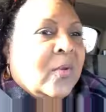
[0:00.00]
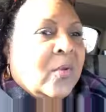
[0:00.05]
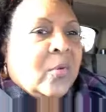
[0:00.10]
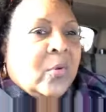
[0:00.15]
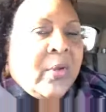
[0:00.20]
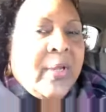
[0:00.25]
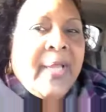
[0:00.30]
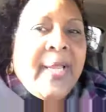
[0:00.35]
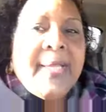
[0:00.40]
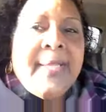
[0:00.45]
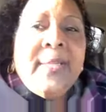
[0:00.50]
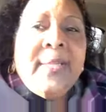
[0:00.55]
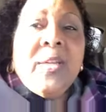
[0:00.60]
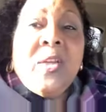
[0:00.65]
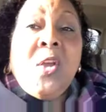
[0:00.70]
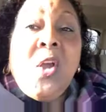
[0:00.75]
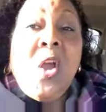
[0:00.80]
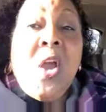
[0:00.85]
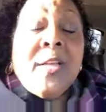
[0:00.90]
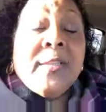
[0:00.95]
We're heading to
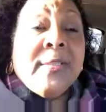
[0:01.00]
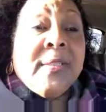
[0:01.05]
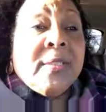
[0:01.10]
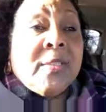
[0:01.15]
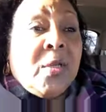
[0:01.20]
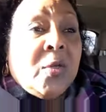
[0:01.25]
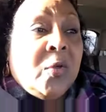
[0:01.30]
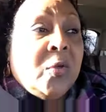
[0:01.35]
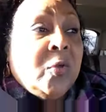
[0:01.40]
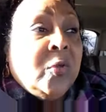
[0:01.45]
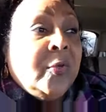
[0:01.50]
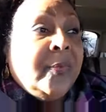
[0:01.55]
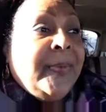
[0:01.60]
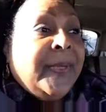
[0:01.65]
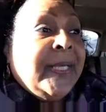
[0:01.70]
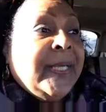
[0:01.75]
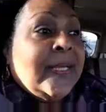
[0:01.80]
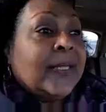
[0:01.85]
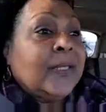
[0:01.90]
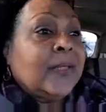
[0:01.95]
Costco
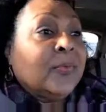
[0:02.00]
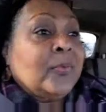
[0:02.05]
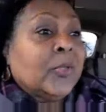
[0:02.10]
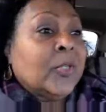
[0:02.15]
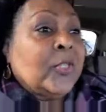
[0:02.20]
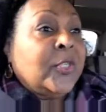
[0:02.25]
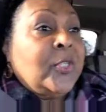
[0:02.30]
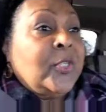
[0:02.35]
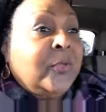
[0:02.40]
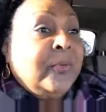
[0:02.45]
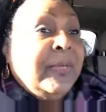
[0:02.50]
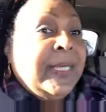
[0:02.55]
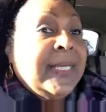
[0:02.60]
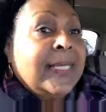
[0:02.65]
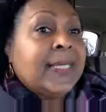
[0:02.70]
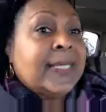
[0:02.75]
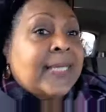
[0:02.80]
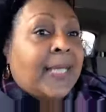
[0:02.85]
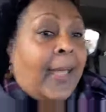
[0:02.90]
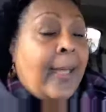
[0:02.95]
because we're doing
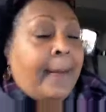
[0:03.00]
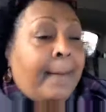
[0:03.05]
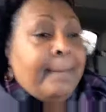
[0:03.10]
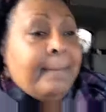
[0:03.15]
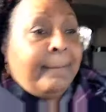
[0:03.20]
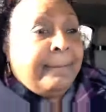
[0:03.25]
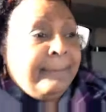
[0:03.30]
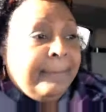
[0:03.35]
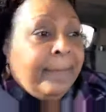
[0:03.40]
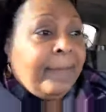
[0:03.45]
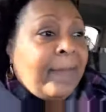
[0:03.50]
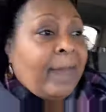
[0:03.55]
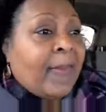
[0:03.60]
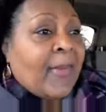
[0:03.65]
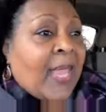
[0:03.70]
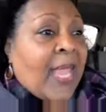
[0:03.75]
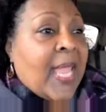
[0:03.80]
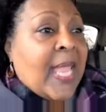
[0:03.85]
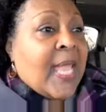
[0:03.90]
some